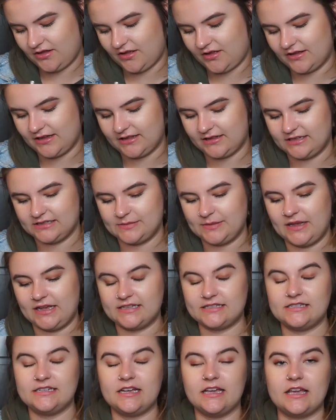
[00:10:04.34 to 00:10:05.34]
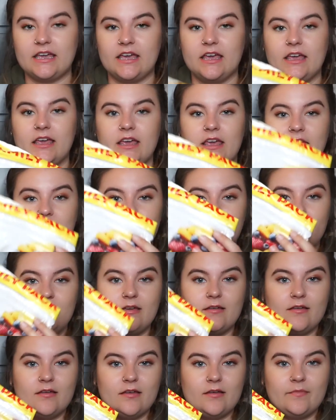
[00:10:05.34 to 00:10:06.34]
Oh yeah, that's plastic.
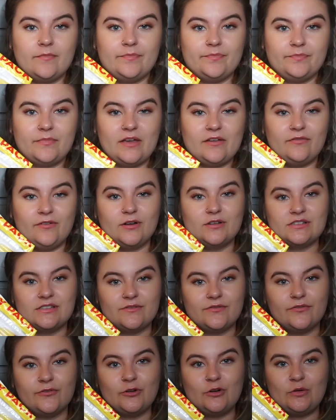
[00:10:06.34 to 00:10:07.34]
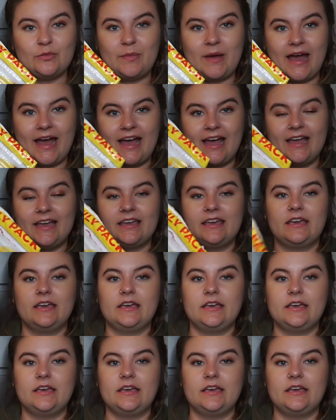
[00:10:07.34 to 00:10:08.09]
My frozen fruit bag.